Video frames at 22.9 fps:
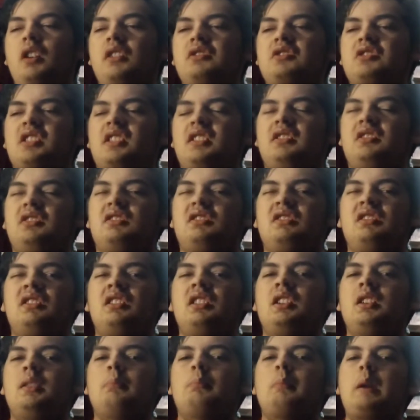and
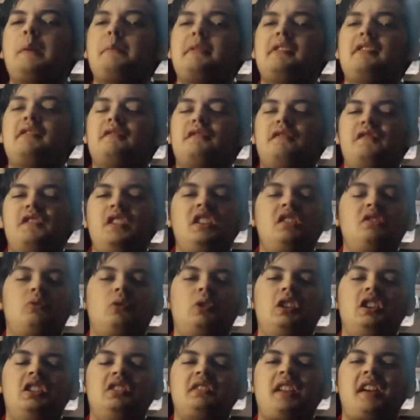maybe even think it will
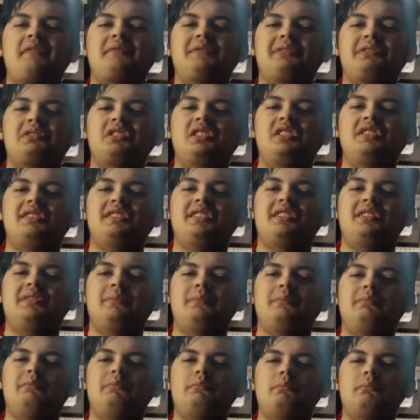end after season
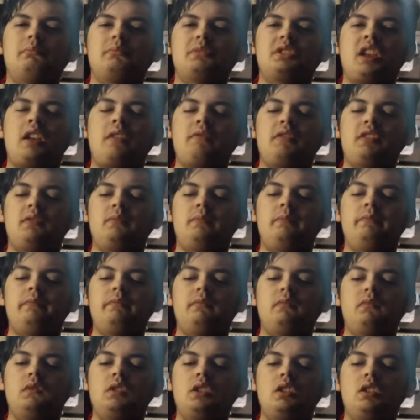7.
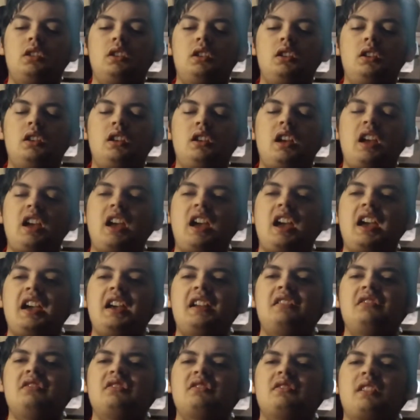
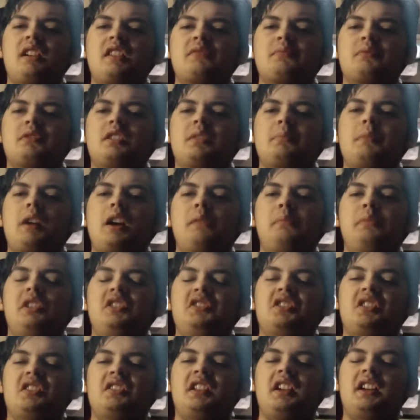And I just want to get my opinion
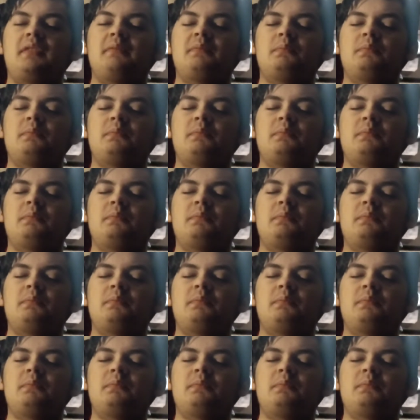on that.